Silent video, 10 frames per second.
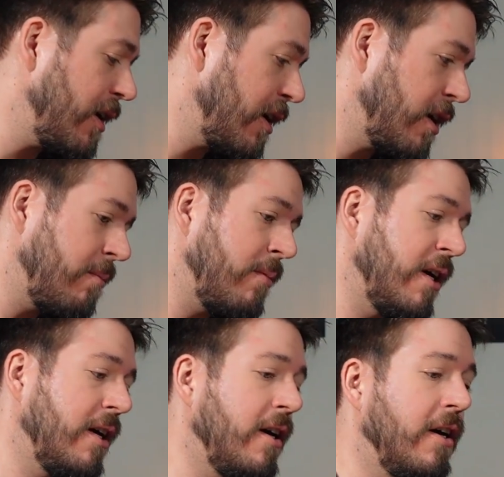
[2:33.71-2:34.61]

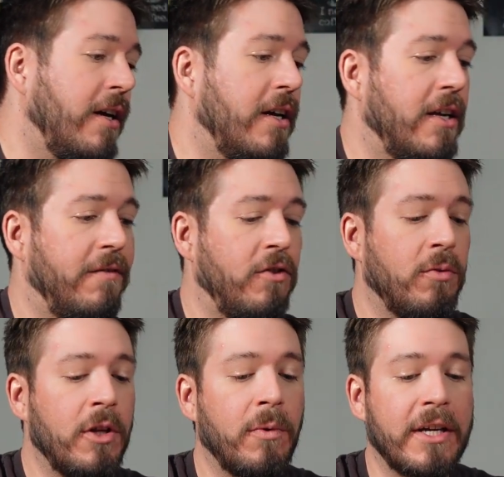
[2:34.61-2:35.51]
If you
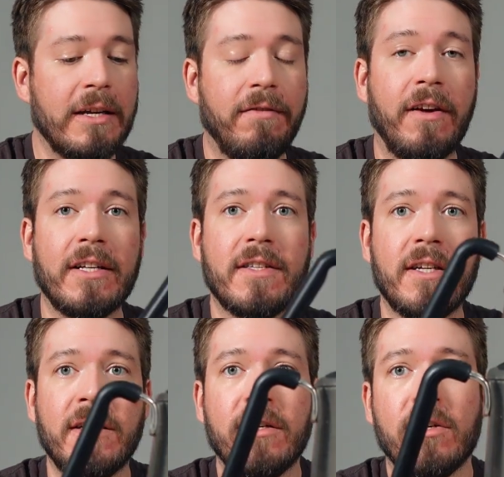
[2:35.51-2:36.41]
really want to get
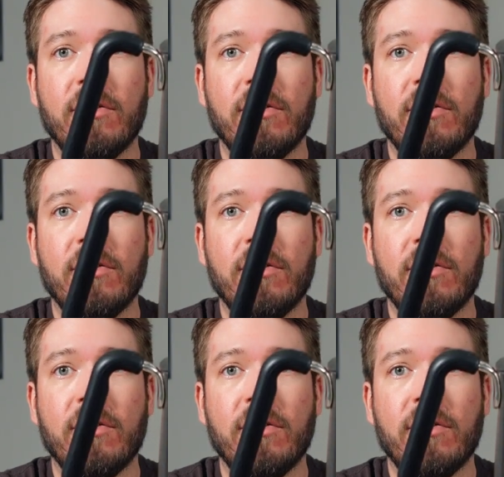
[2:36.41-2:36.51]
fancy,